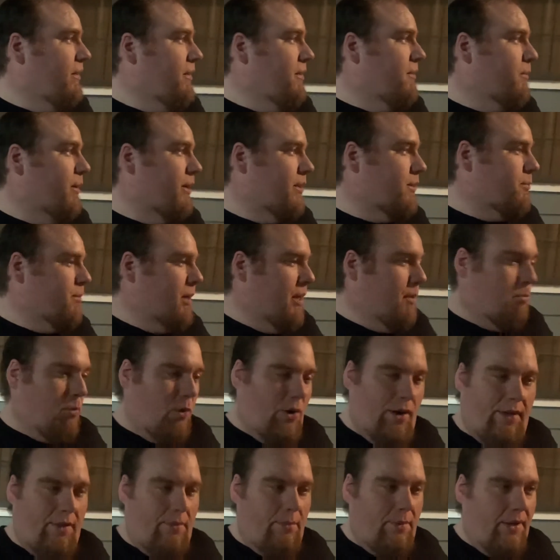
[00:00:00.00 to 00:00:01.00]
Makes me
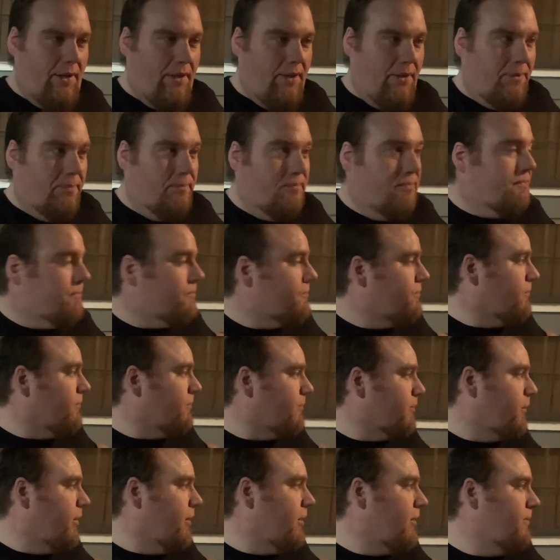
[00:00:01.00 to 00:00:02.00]
breathe better.
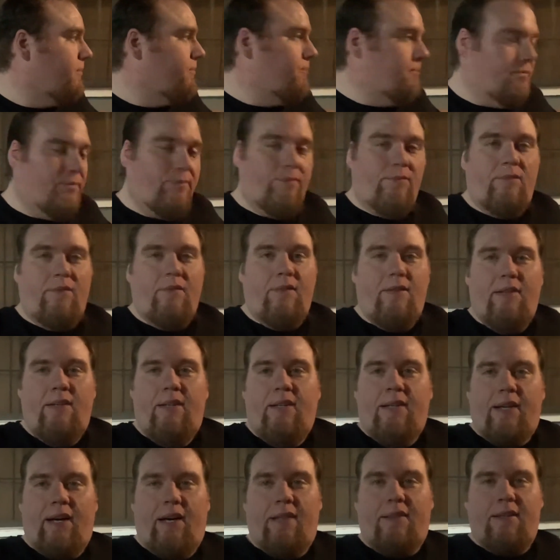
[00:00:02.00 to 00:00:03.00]
But,
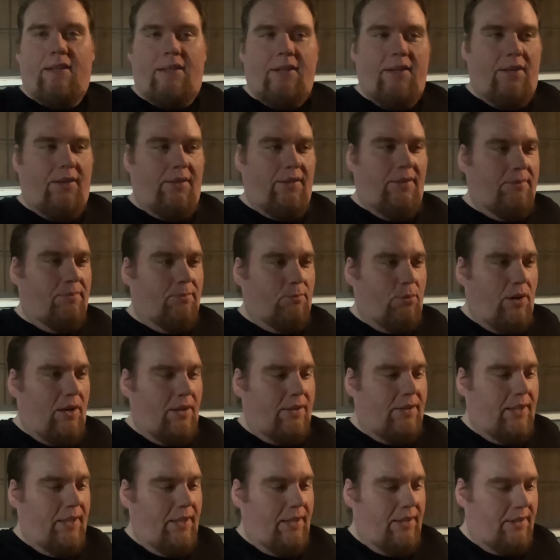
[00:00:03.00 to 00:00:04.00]
got the deer
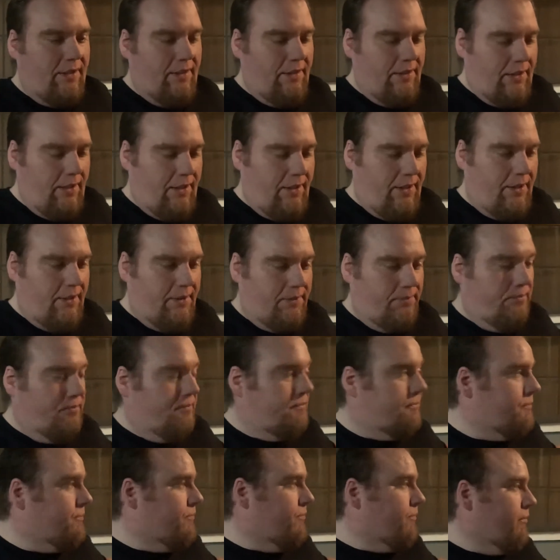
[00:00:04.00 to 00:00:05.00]
processed and done. And
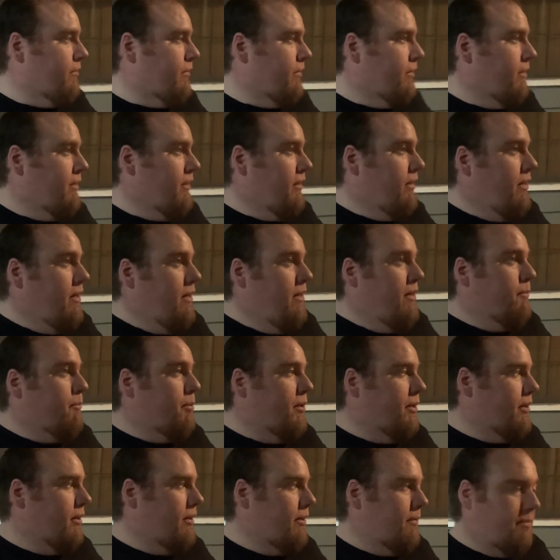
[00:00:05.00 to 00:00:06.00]

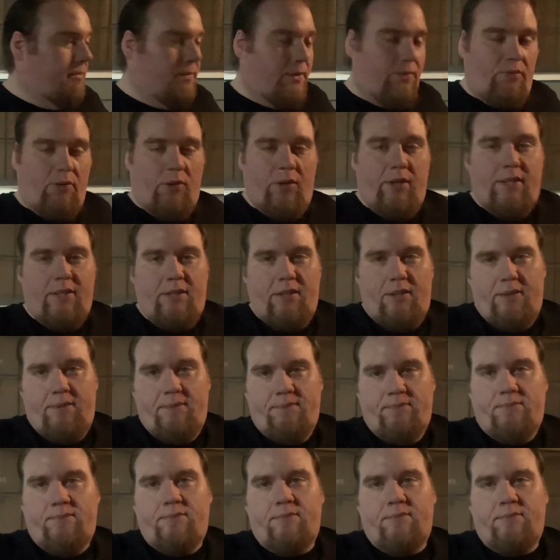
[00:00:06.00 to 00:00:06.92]
put up in the freezer.